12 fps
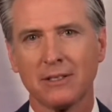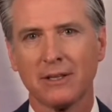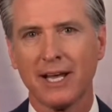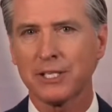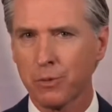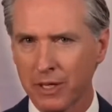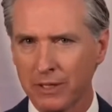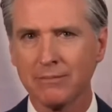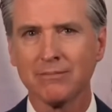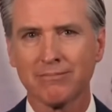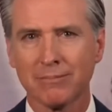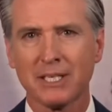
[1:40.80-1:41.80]
That's
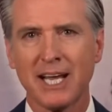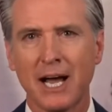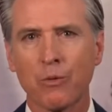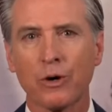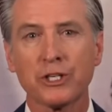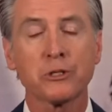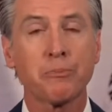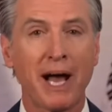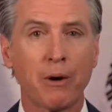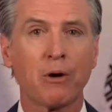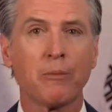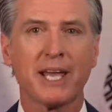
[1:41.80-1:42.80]
when the downward
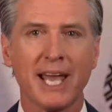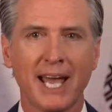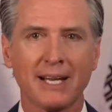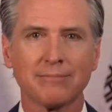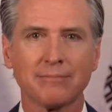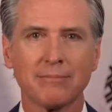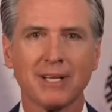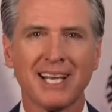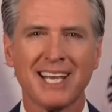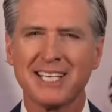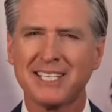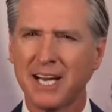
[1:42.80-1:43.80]
spiral began.
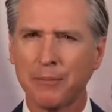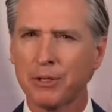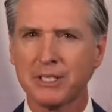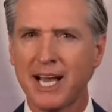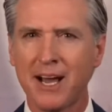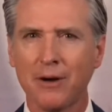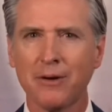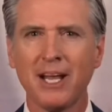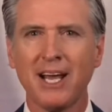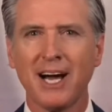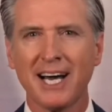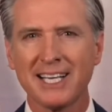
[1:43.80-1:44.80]
He doubled down
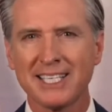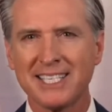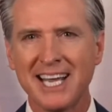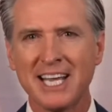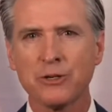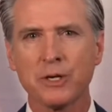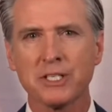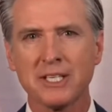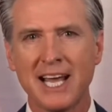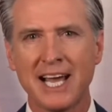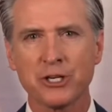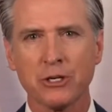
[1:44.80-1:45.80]
on his dangerous
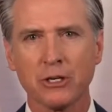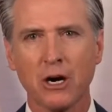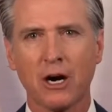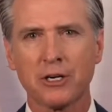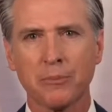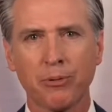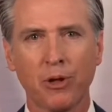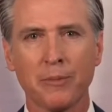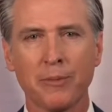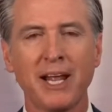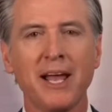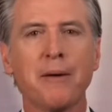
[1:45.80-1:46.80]
National Guard
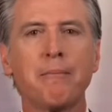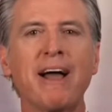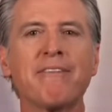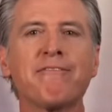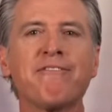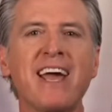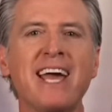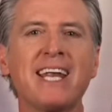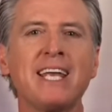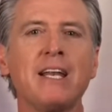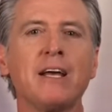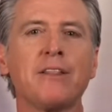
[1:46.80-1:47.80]
deployment by
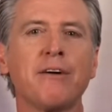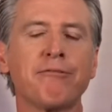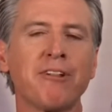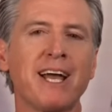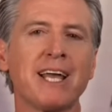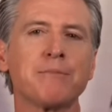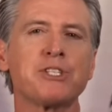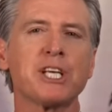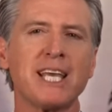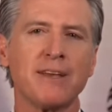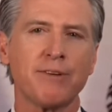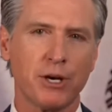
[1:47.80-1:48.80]
fanning the flames
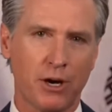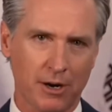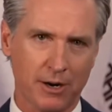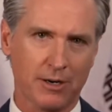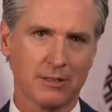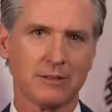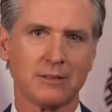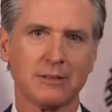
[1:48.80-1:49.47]
even harder.